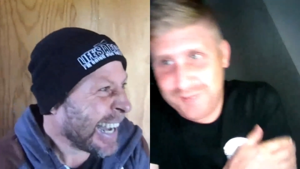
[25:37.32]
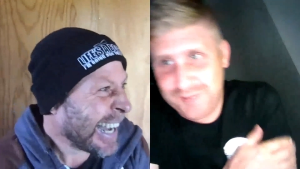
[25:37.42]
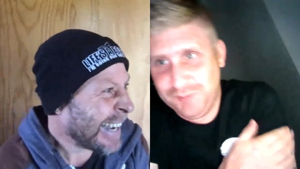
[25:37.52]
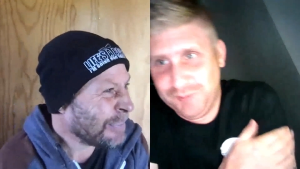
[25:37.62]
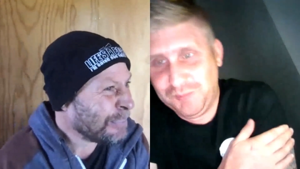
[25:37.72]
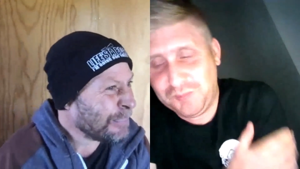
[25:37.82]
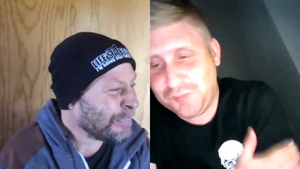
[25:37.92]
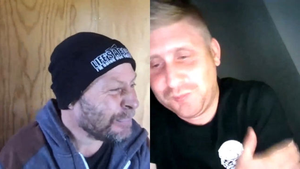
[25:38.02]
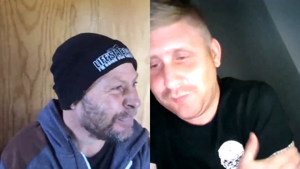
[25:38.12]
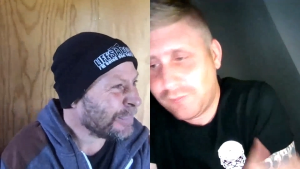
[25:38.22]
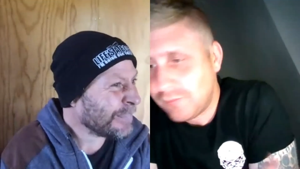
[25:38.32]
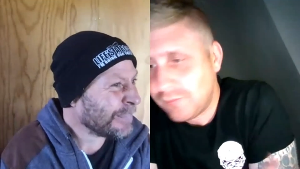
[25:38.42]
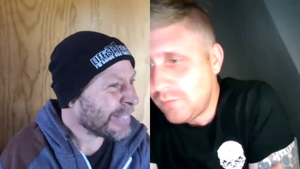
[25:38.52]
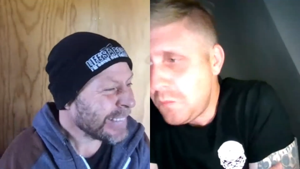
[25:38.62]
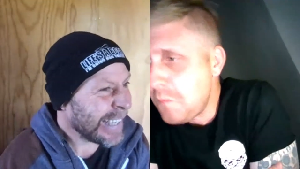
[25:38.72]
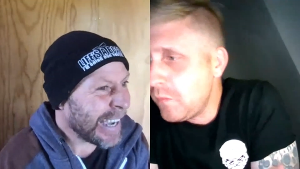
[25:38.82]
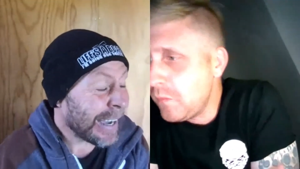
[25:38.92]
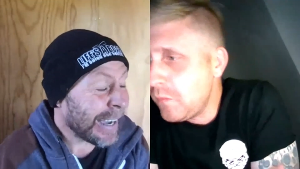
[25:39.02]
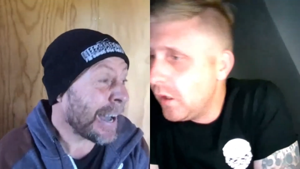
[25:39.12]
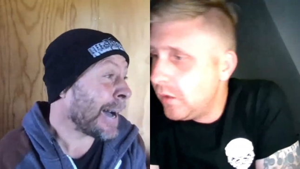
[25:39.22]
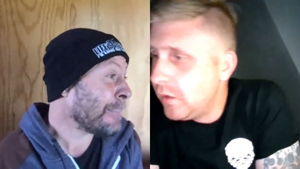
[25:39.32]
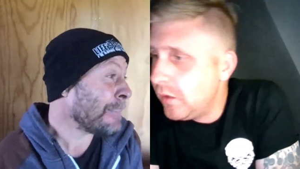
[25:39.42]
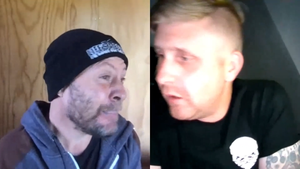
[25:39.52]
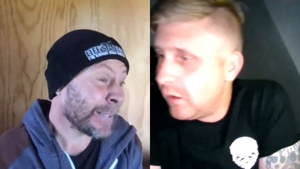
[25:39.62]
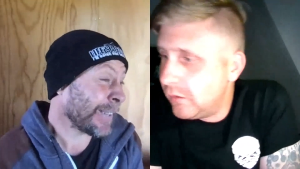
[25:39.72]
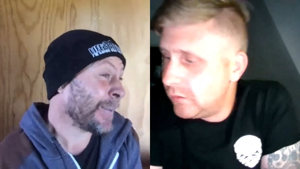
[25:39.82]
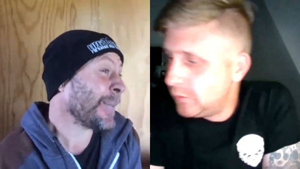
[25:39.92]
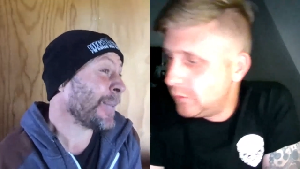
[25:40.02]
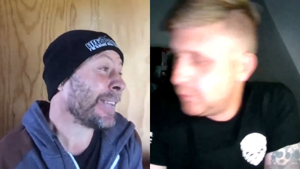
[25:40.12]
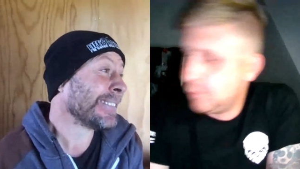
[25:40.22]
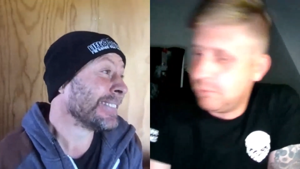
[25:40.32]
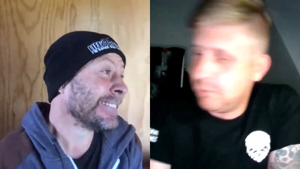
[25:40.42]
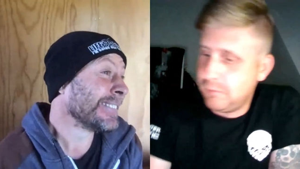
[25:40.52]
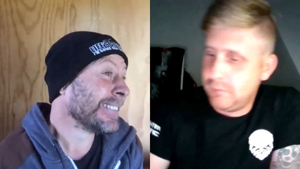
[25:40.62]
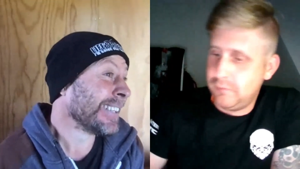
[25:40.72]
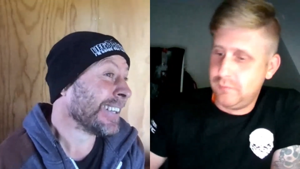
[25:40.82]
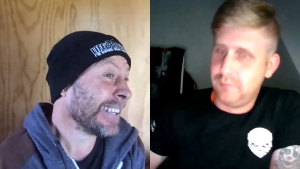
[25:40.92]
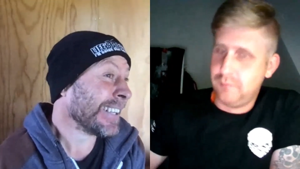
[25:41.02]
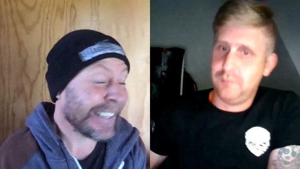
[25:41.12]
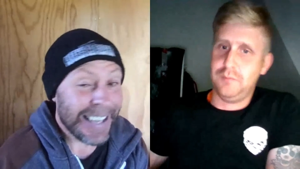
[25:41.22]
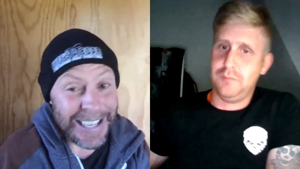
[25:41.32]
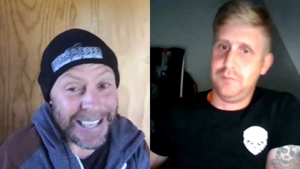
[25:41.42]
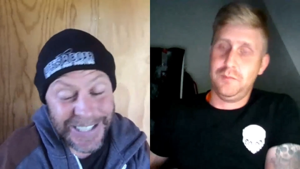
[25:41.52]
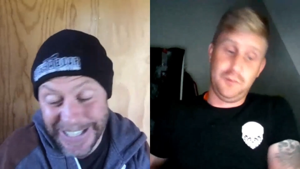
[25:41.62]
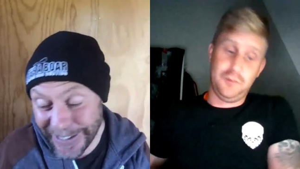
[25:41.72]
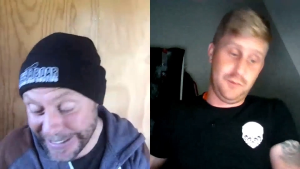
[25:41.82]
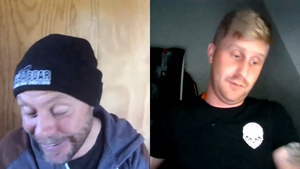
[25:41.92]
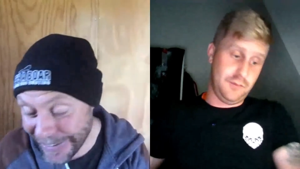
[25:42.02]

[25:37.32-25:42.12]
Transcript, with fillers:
Speaker 1: yeah. yeah. Um. So, as I said, I,